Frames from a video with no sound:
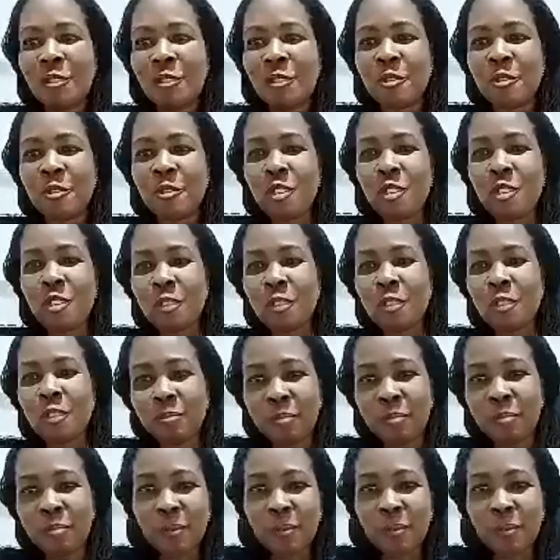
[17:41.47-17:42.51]
uh,
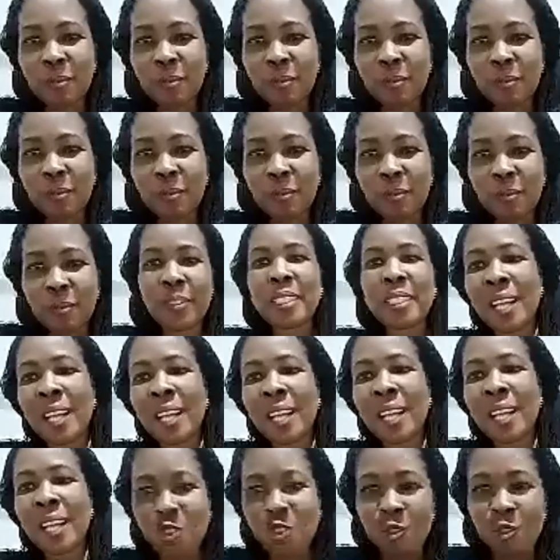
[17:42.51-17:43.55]
from
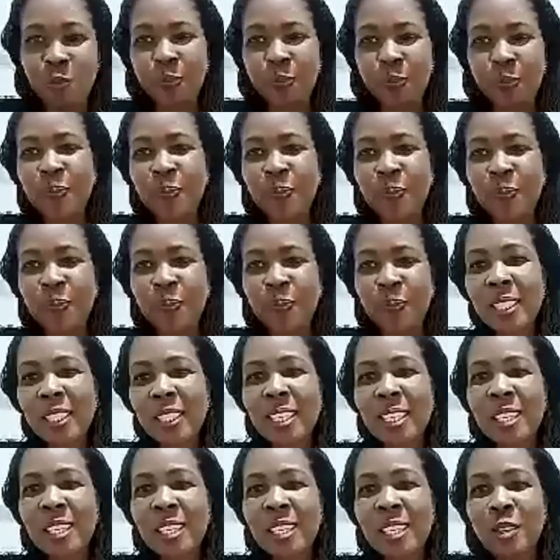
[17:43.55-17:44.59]
the classroom
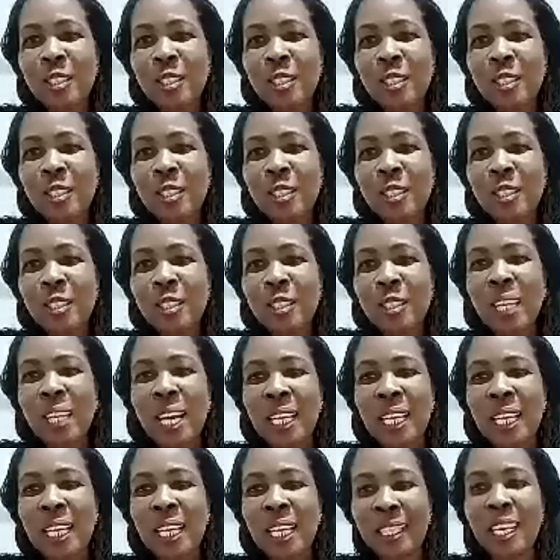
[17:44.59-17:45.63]
in both
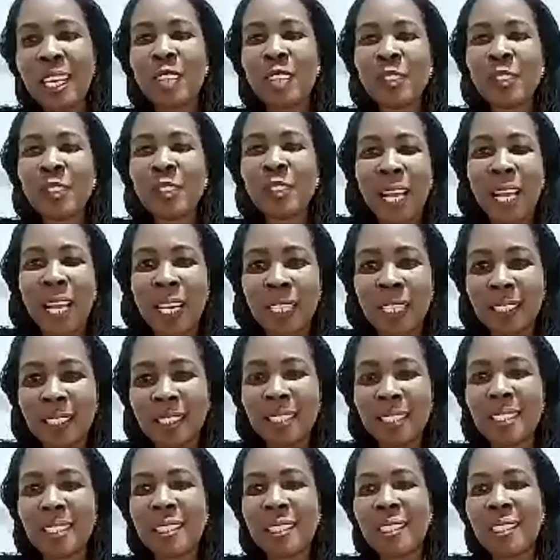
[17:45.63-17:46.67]
Ghana and
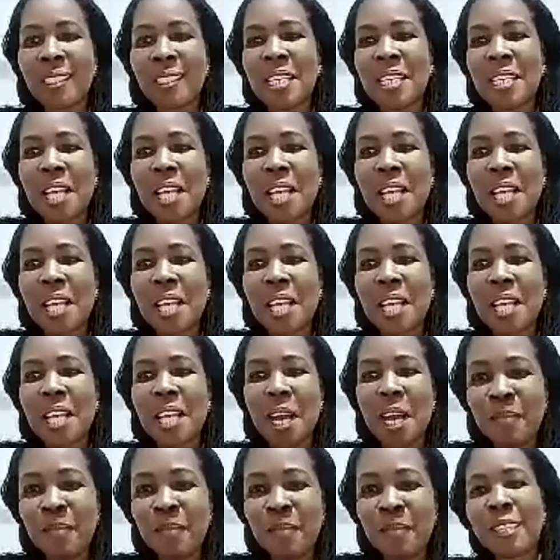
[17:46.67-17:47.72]
outside,
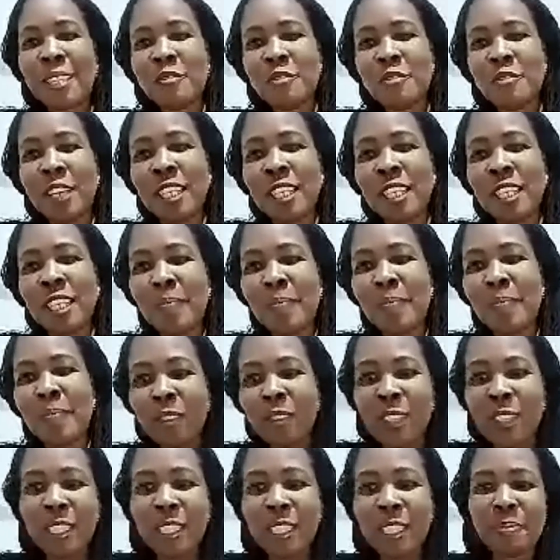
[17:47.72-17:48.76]
coming back and then
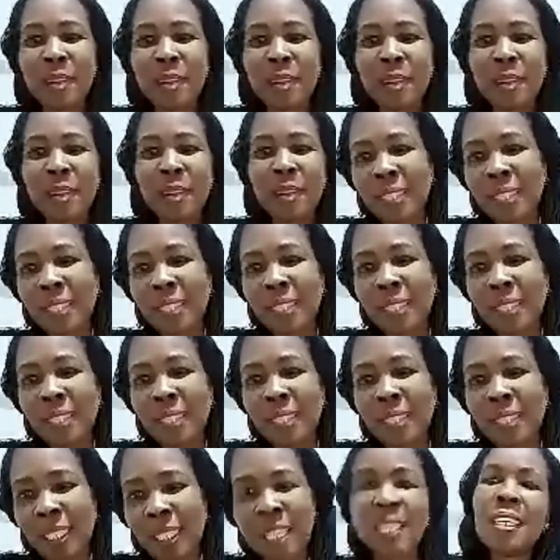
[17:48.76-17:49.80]
finding my way in the private
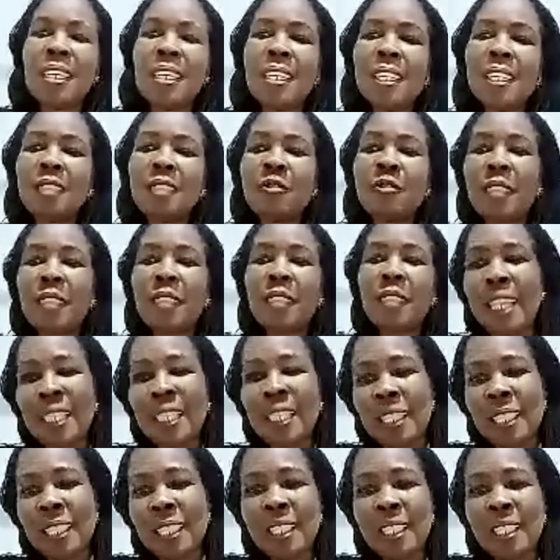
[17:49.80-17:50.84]
sector
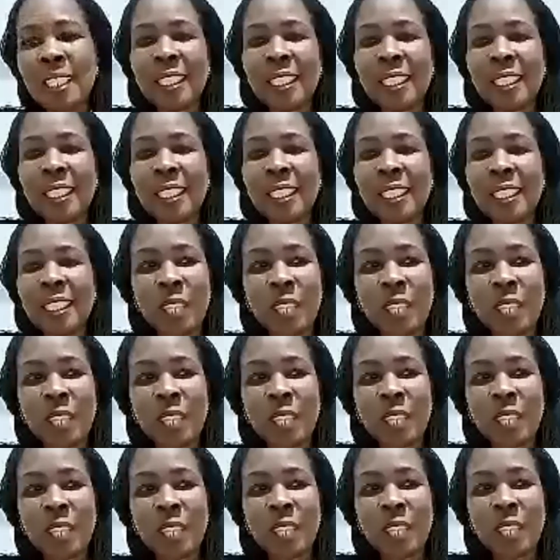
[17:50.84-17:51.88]
and finally
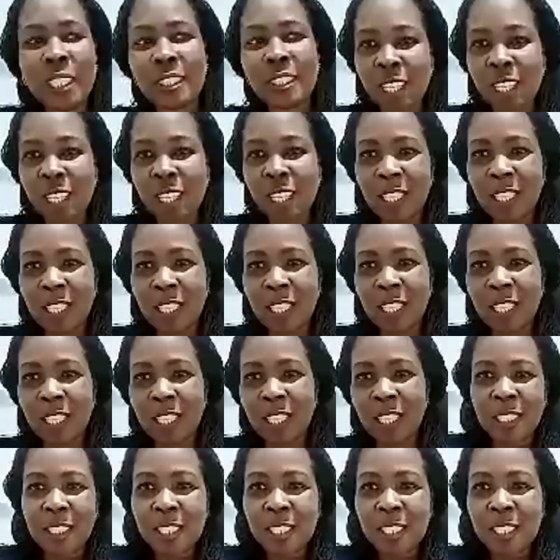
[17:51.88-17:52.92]
into an
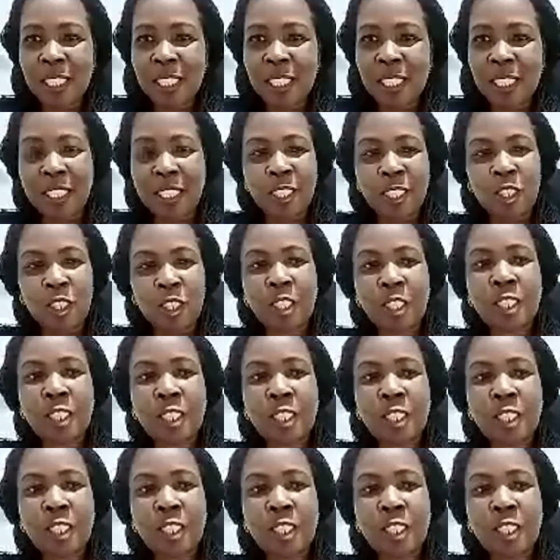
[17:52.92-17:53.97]
international uh,
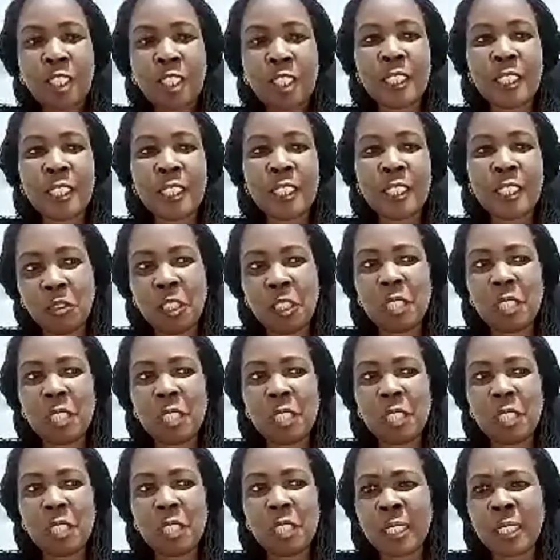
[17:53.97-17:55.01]

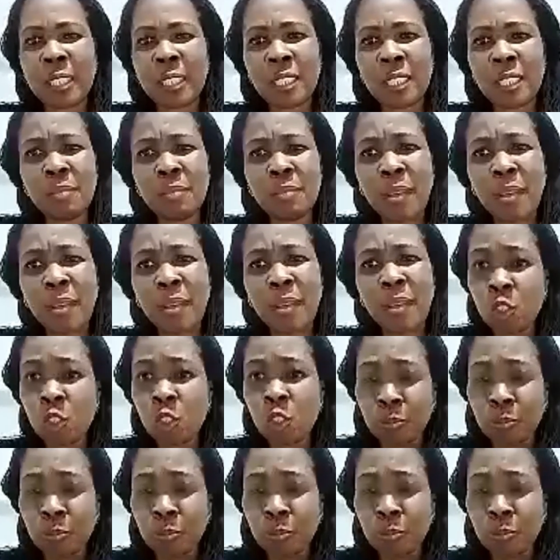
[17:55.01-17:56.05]
organization, which broadened my
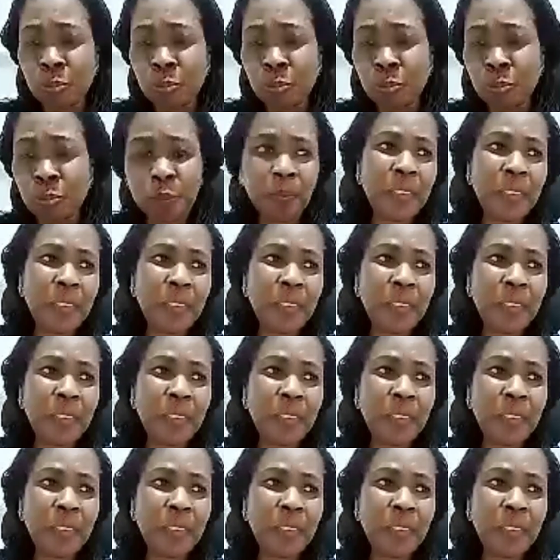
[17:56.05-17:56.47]
scope.